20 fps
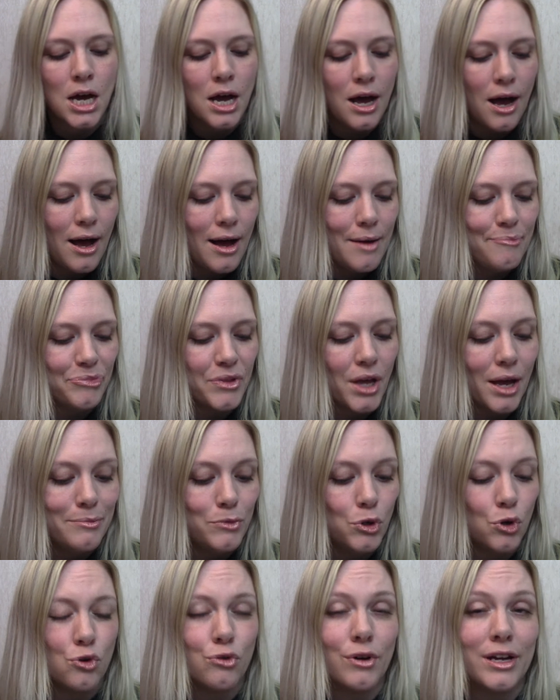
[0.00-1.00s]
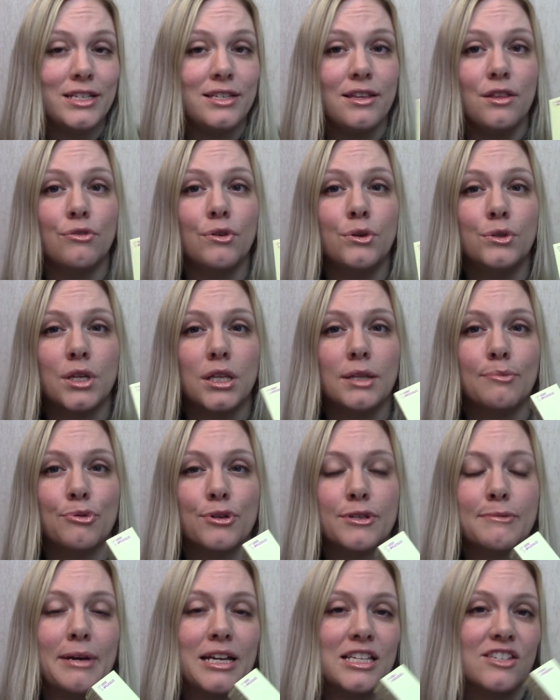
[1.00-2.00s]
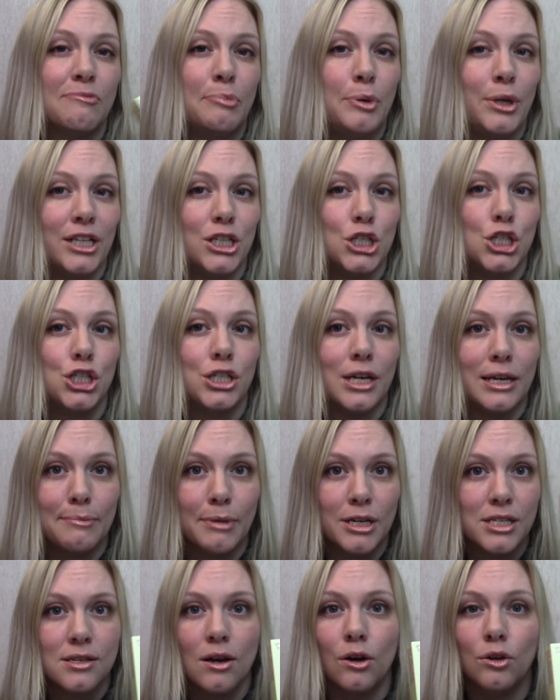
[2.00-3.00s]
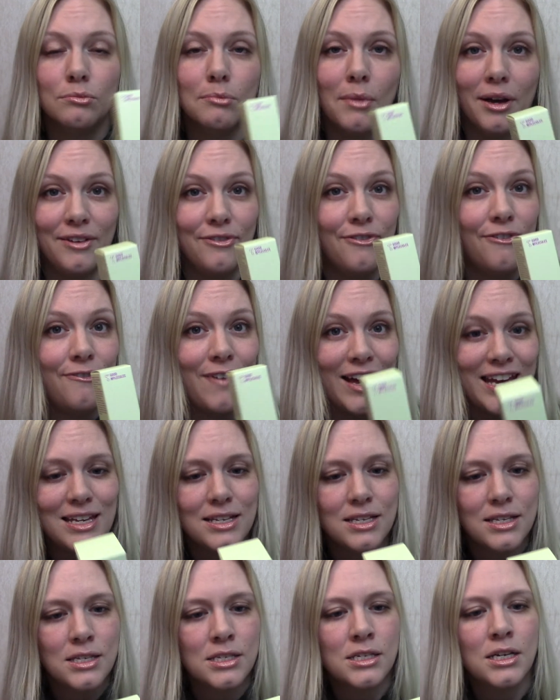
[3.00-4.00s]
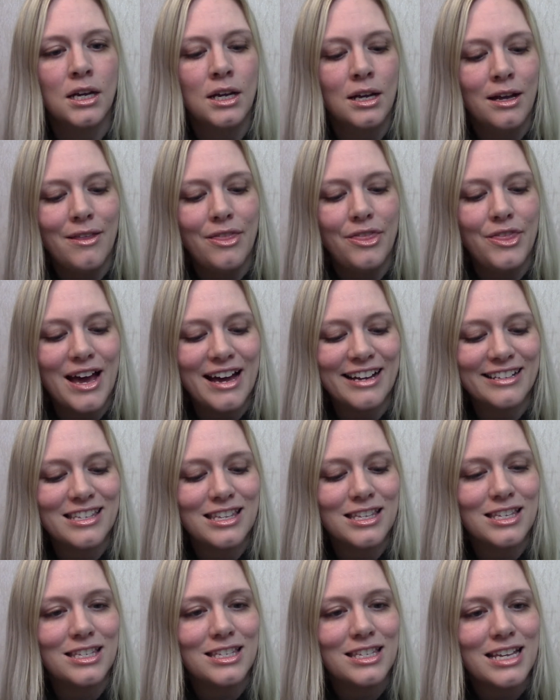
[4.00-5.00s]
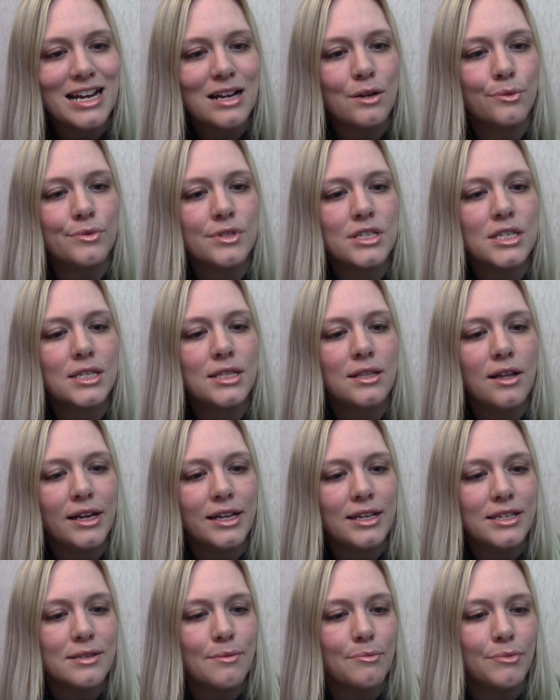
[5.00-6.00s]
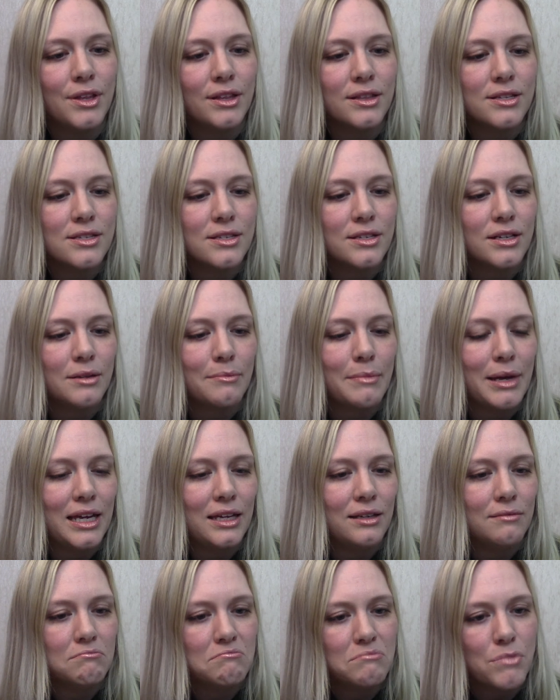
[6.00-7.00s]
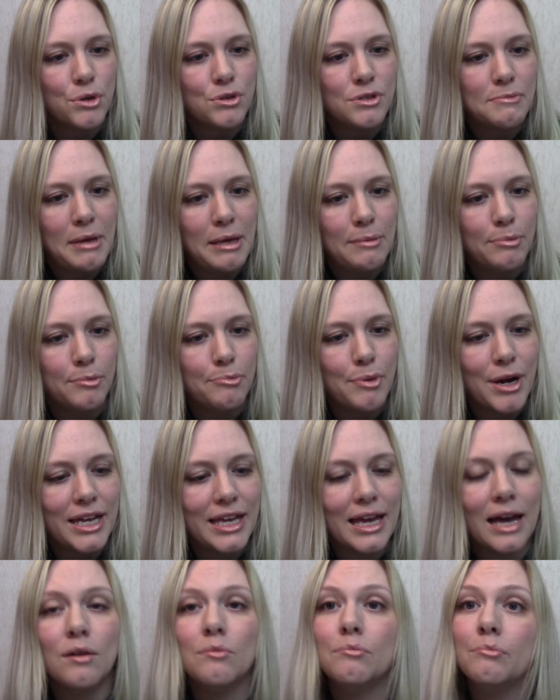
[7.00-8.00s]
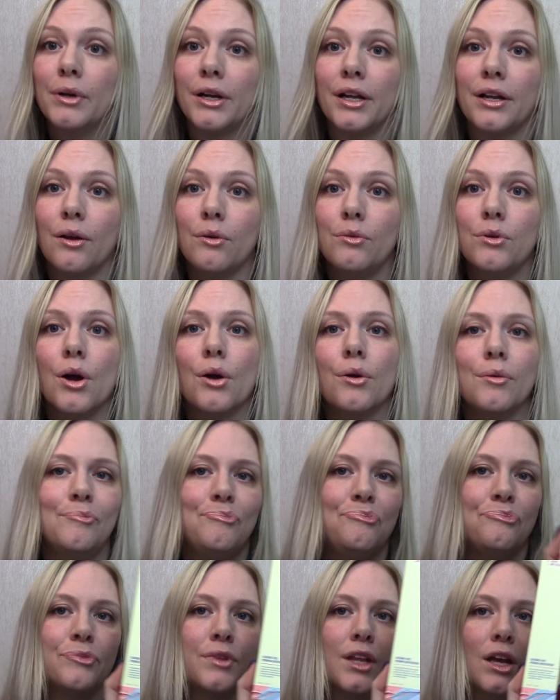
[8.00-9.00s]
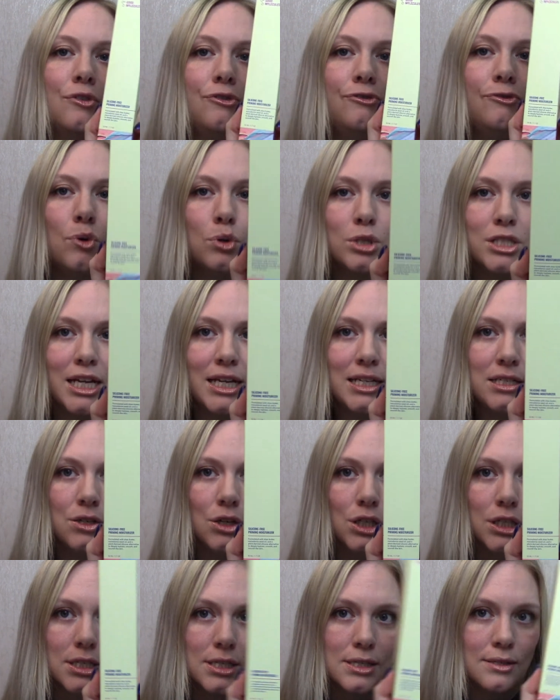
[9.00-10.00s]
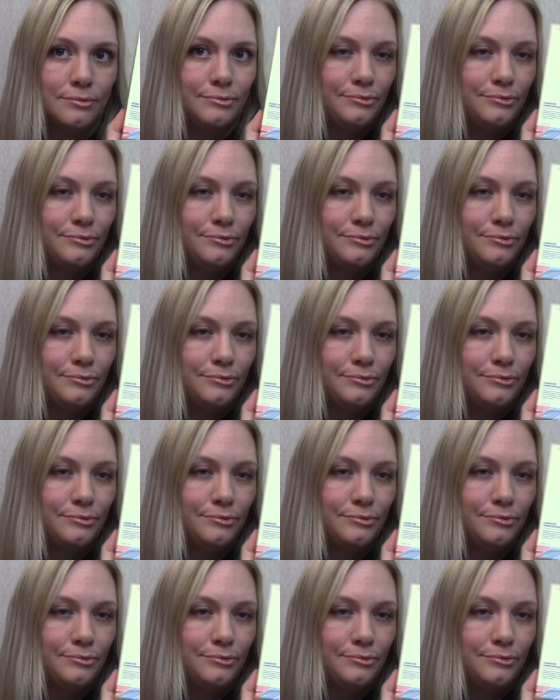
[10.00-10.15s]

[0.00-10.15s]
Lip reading: I'm not crazy thrilled at the prospect of putting shea butter on my face. That sounds like something that's going to make most people break out, but I don't know. $14.